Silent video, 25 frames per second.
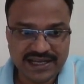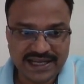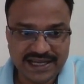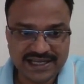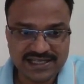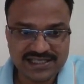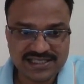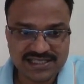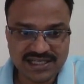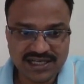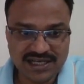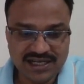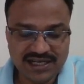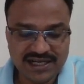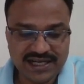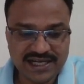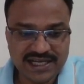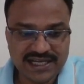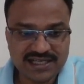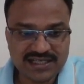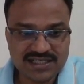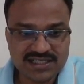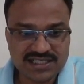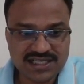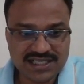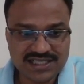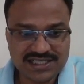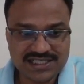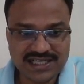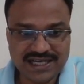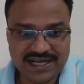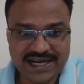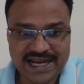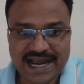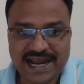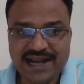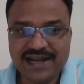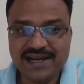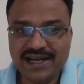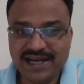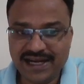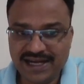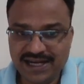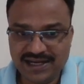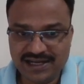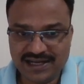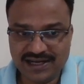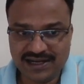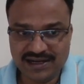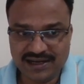external reconstruction and
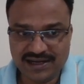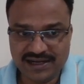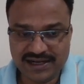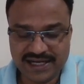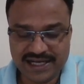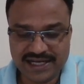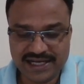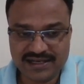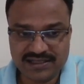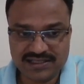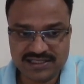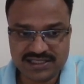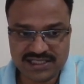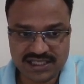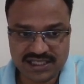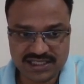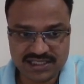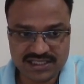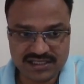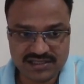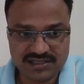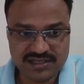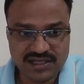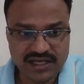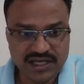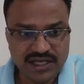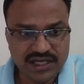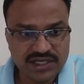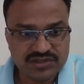internal reconstruction.